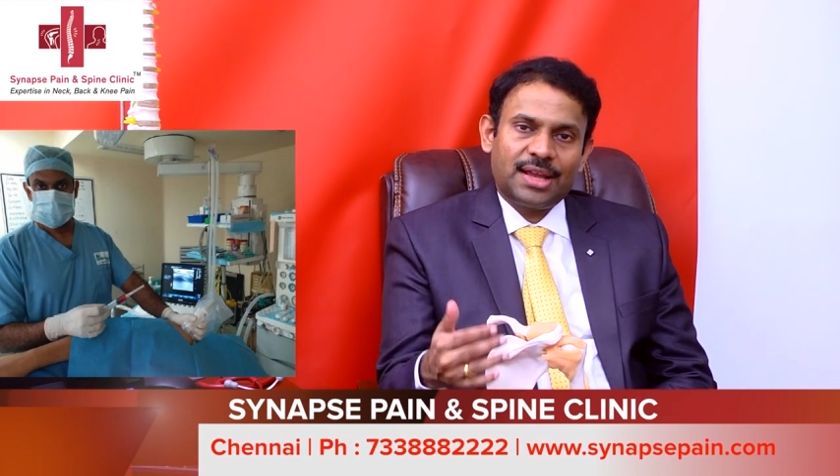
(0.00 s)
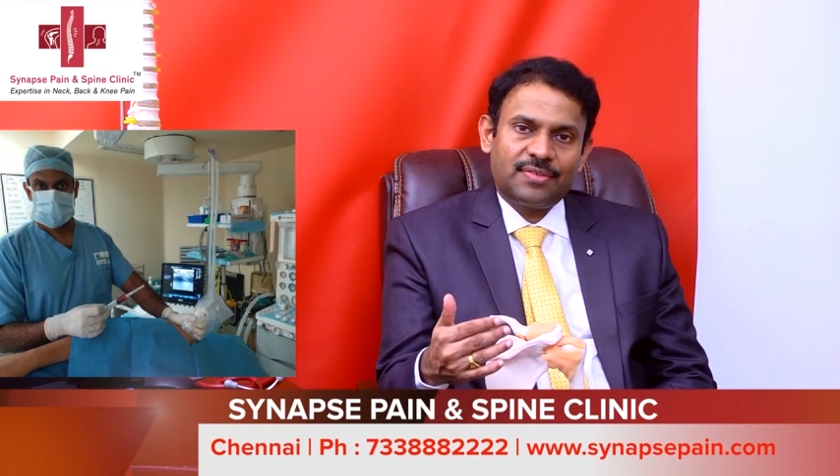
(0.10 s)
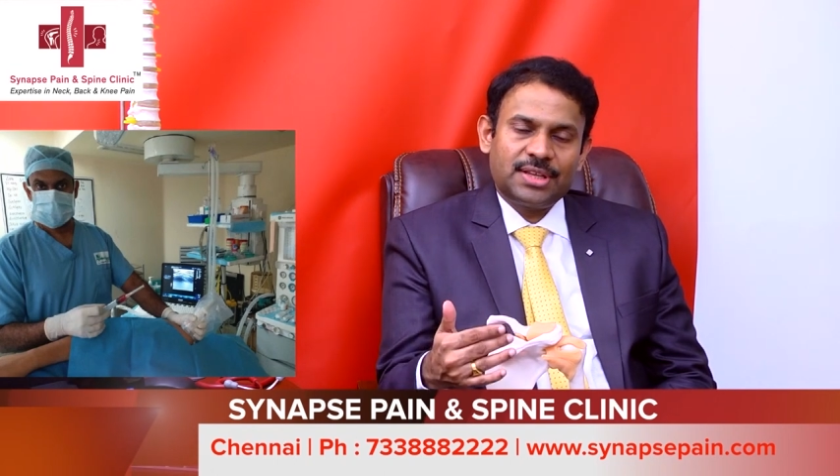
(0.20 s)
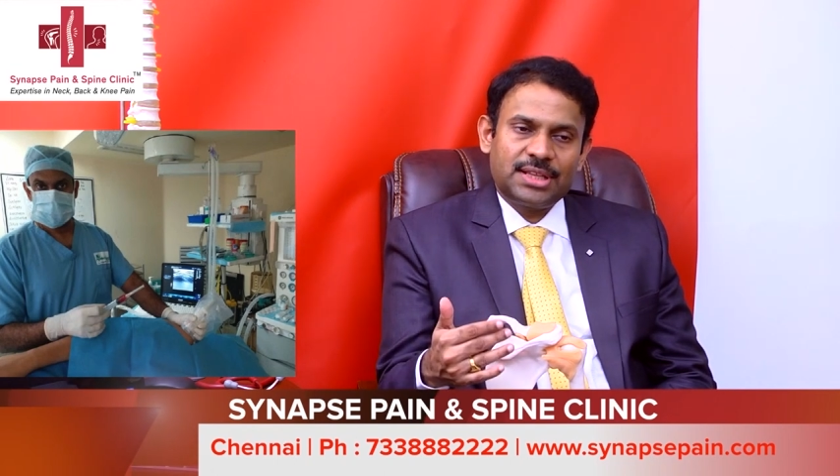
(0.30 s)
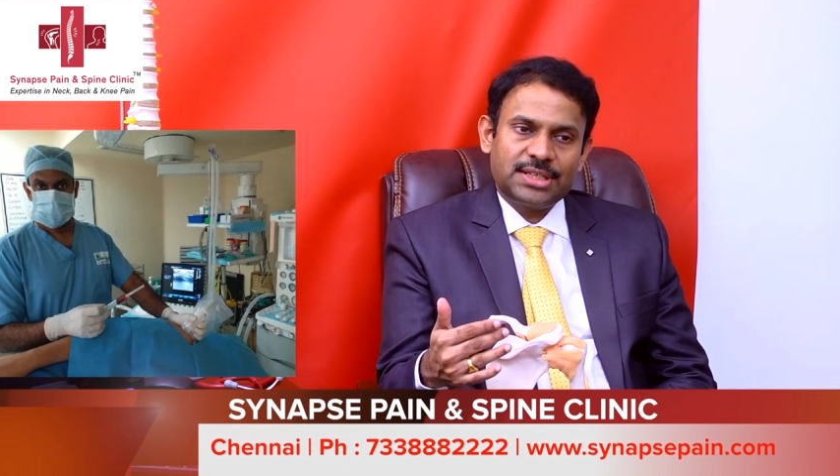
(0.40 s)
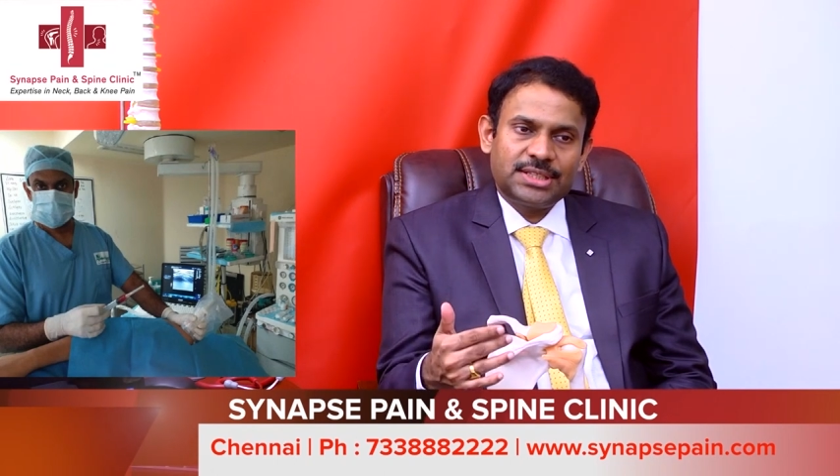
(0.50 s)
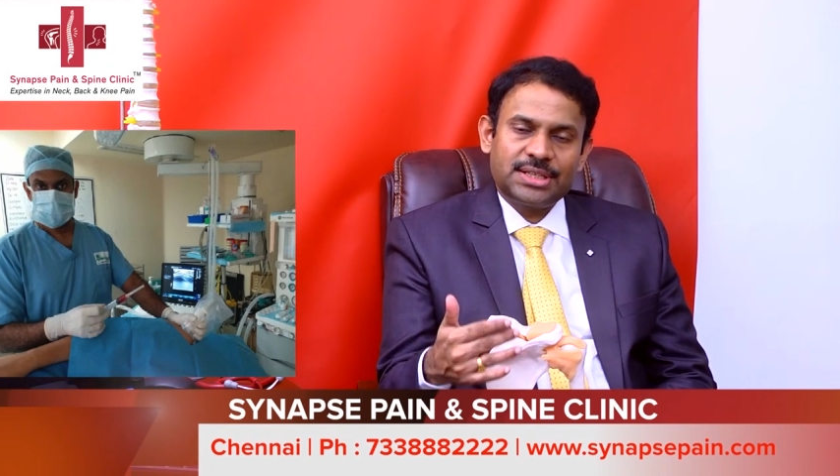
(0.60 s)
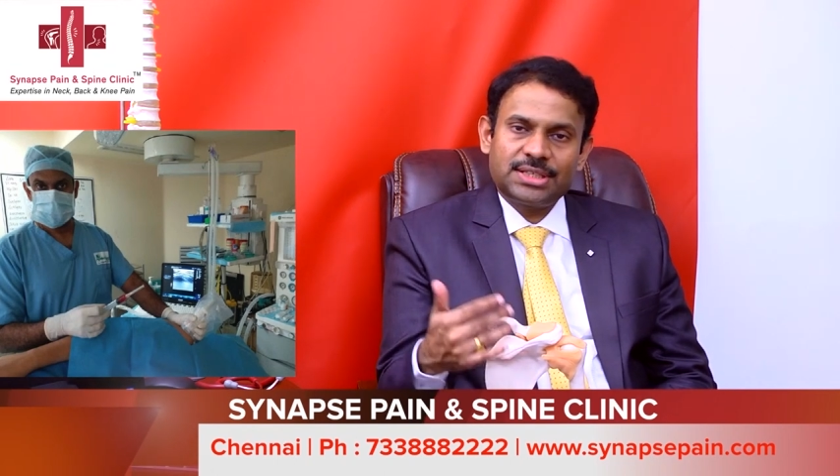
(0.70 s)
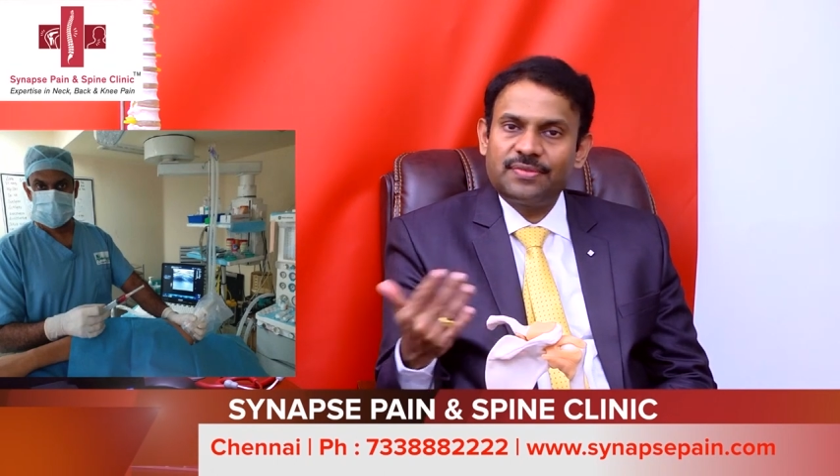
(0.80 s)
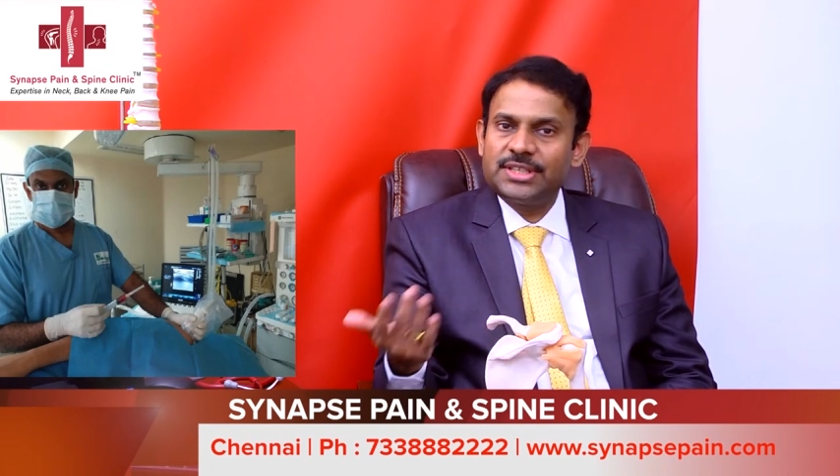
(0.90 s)
after the
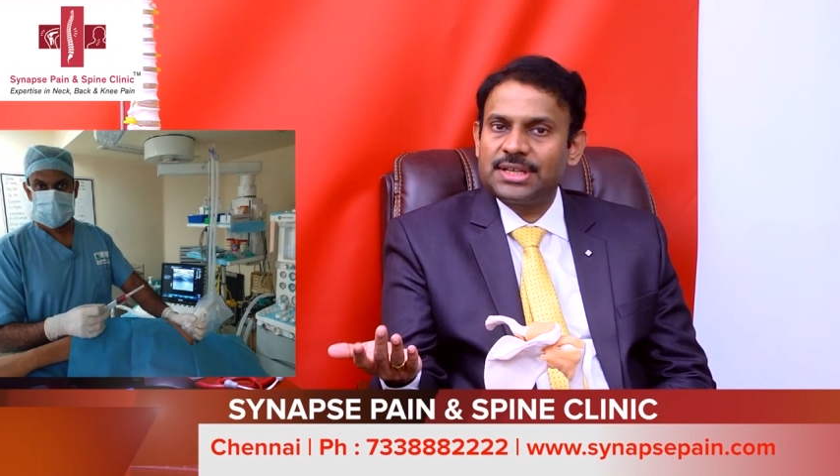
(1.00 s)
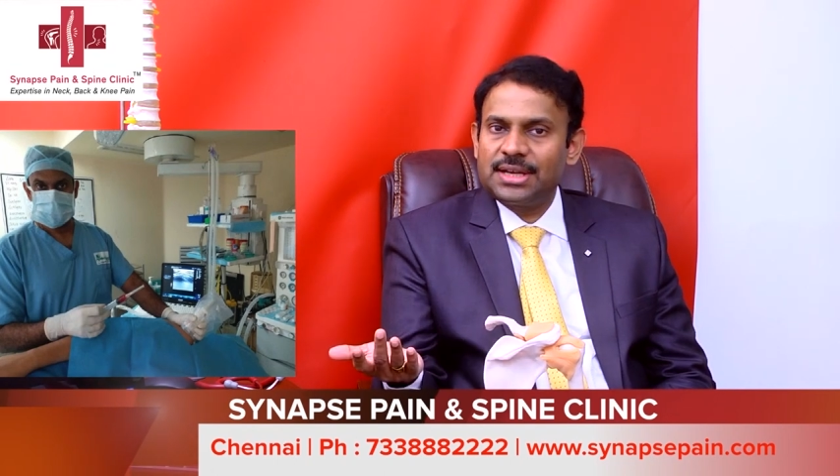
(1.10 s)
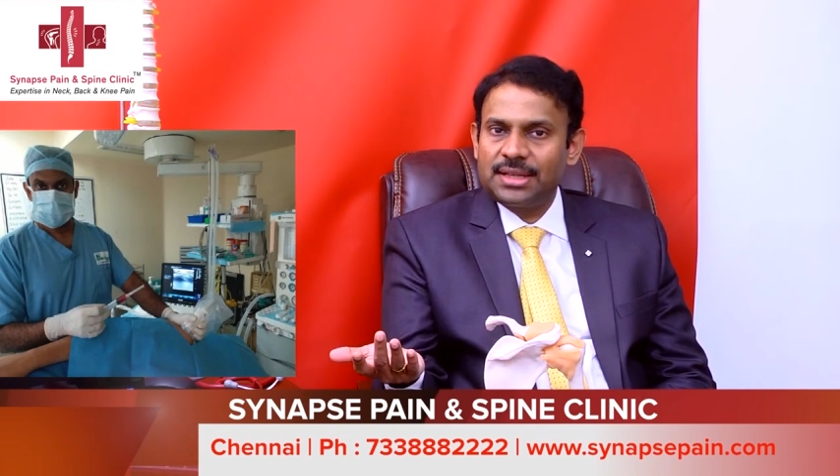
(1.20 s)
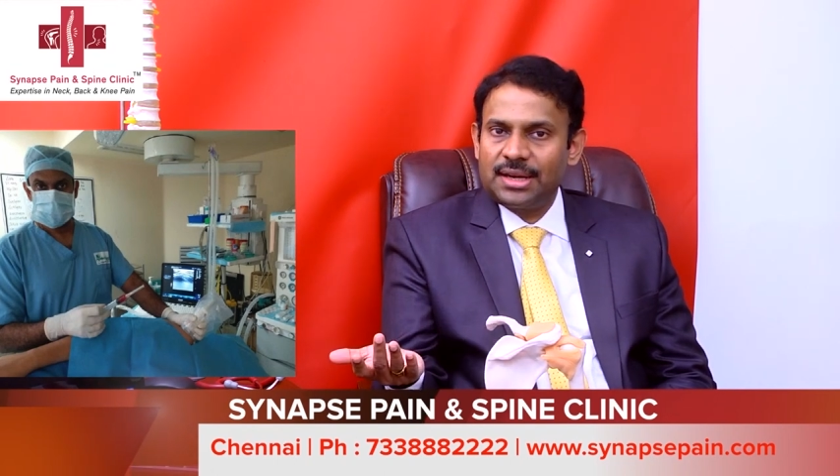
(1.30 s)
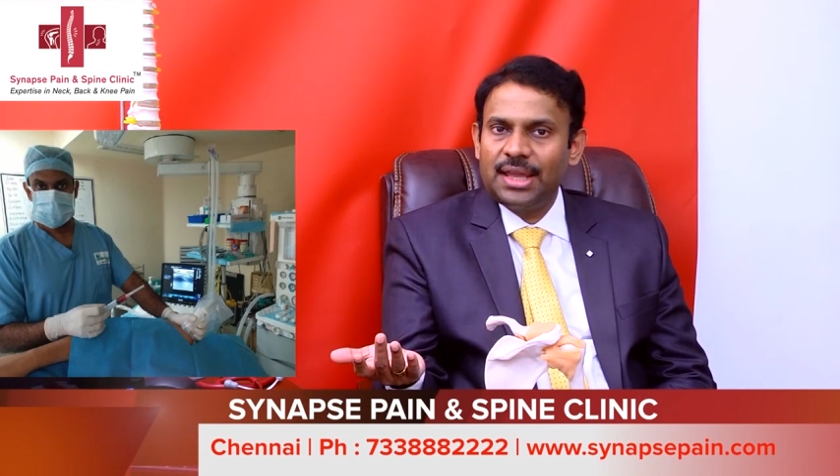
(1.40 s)
injection we start the